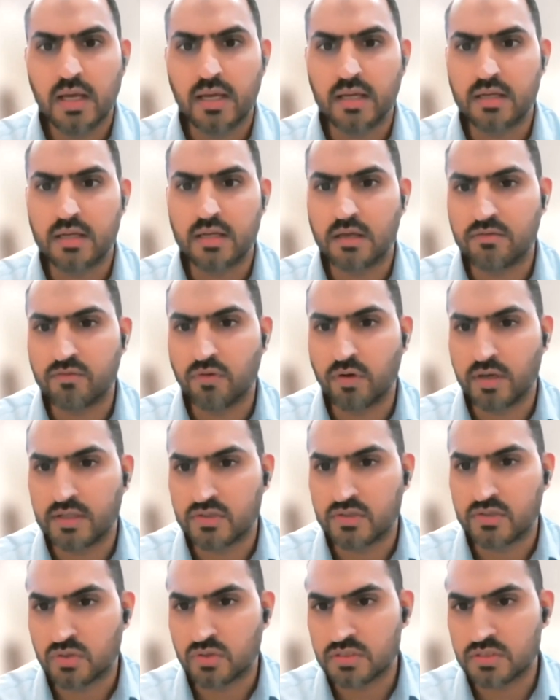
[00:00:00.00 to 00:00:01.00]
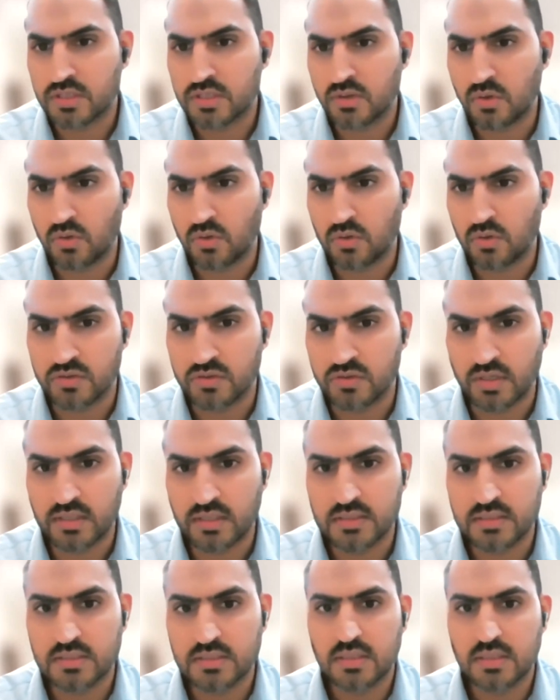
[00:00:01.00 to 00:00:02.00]
and have exhausted all
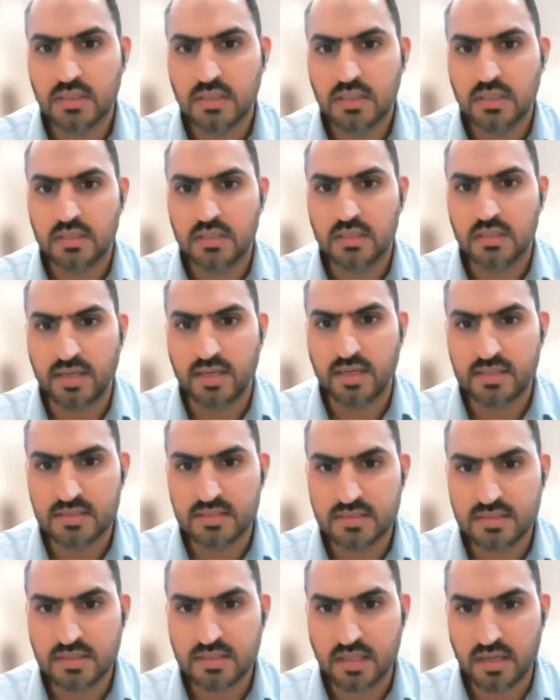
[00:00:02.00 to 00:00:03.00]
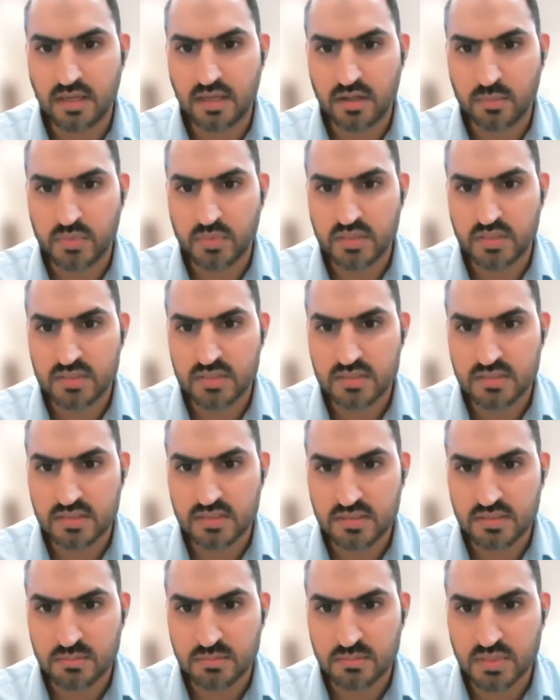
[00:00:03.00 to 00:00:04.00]
drugs, the A C E, A R Bs,
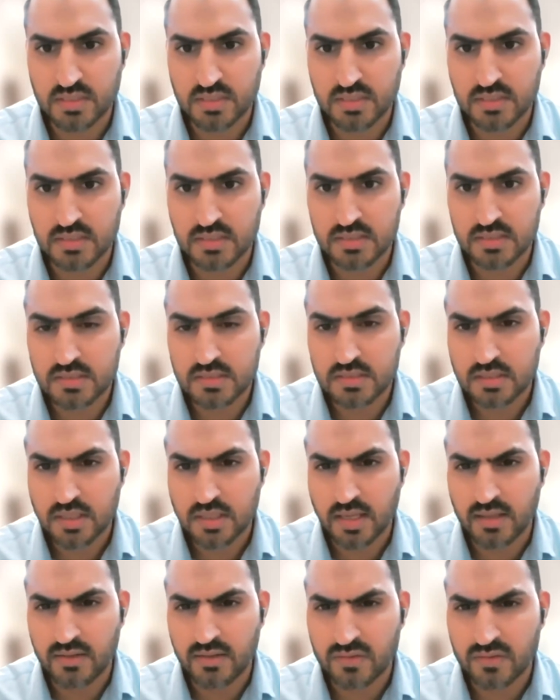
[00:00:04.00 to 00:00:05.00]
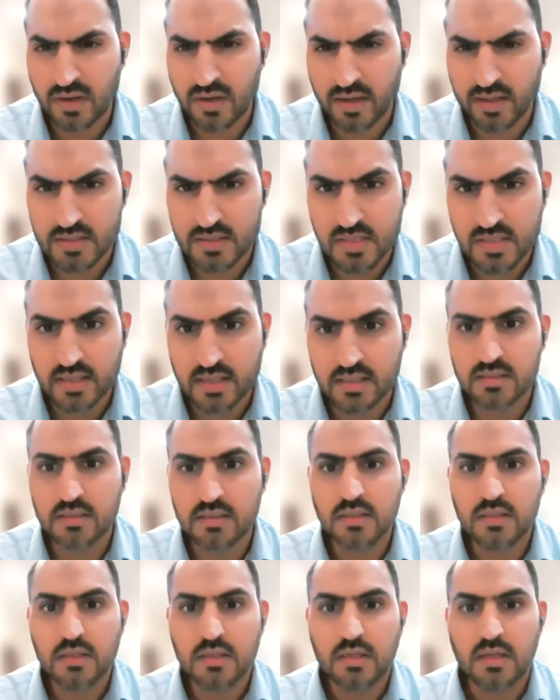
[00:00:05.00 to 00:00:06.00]
C C Bs, and thiazide,
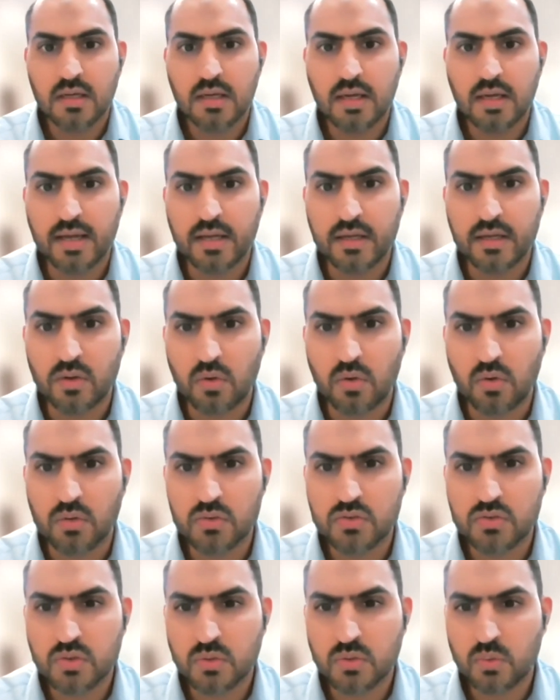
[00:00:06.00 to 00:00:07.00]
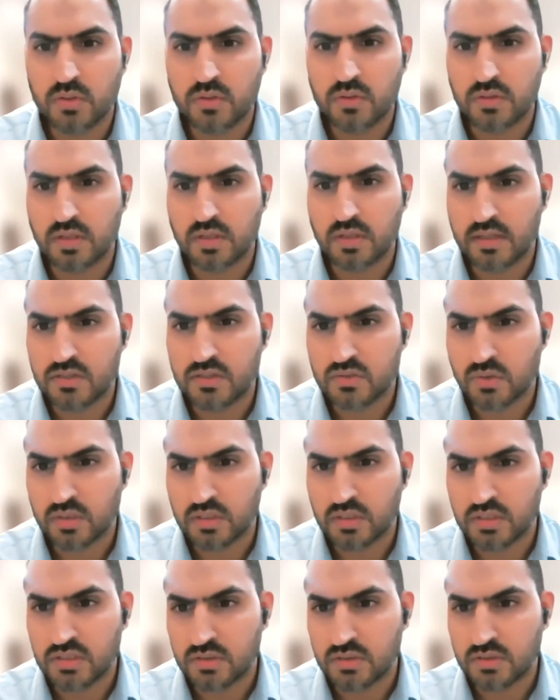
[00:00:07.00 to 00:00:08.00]
and also with regards to
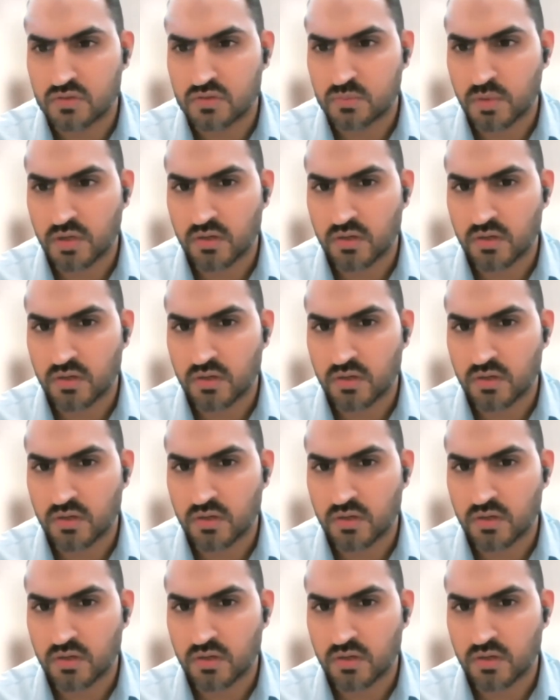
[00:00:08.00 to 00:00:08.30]
addition of